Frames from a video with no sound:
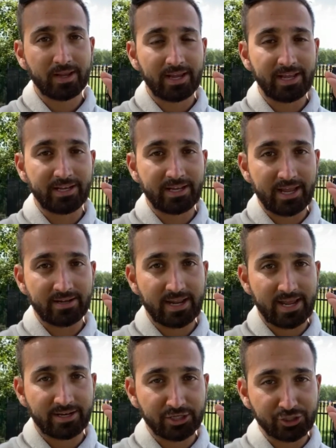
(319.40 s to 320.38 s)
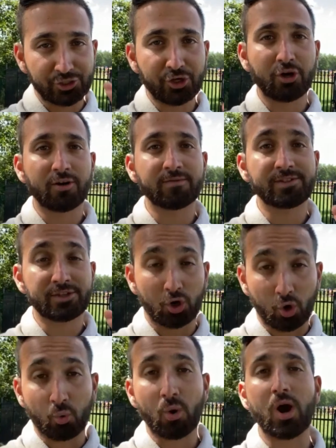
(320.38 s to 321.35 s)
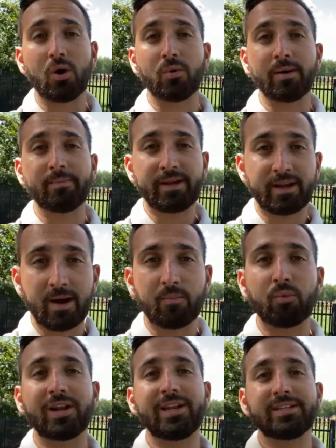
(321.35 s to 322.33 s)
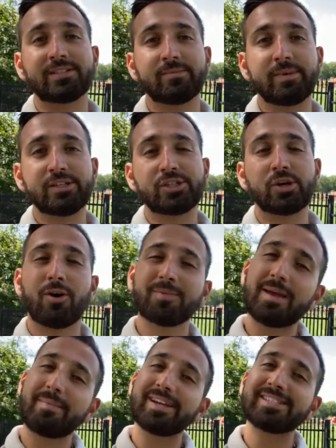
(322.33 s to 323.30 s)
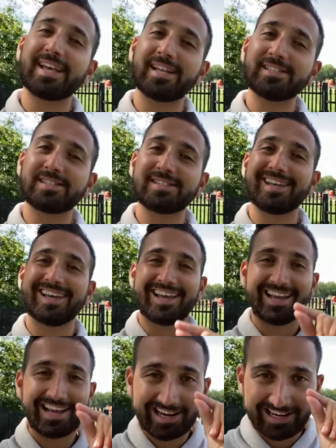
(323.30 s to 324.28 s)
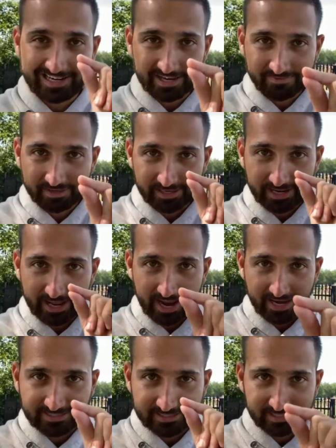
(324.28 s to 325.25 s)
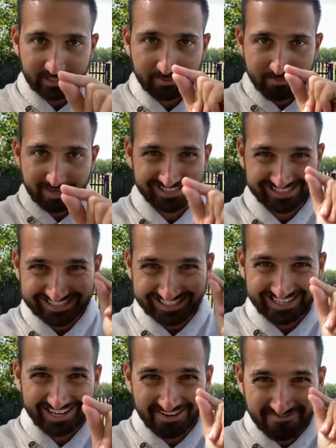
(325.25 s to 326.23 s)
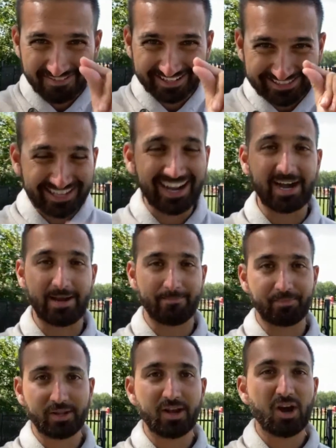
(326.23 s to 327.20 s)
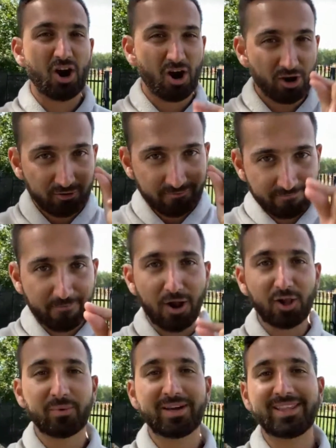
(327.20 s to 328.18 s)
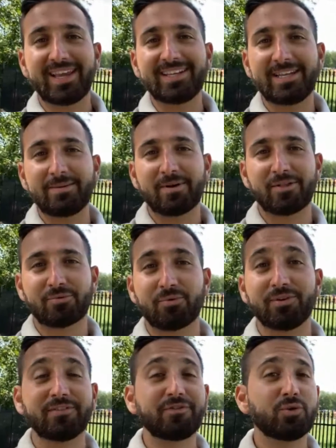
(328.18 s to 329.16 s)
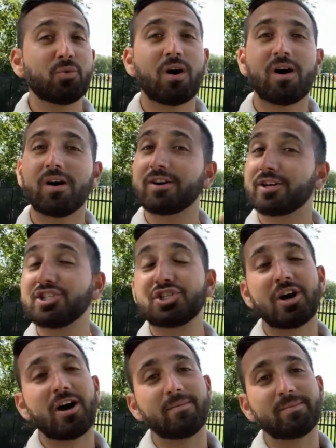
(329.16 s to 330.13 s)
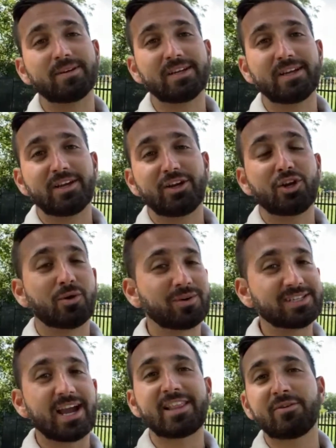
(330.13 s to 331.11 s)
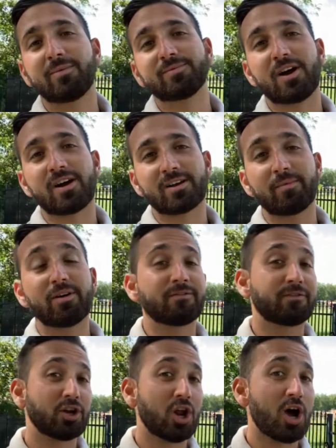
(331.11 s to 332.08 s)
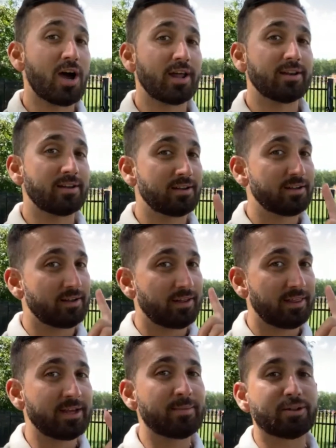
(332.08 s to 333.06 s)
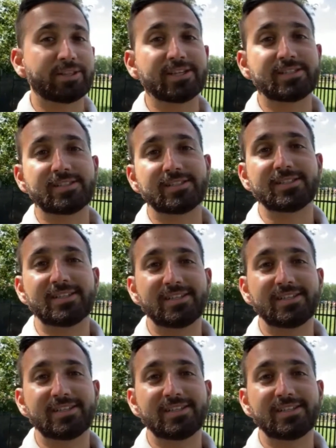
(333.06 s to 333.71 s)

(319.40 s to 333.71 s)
it deserves to grow and become what it needs to be. So I hope that makes sense. Give it 18 months. Give it time. Are you following the 18-month rule? And if you are, good job. You know exactly what I'm talking about. If you're not, think about this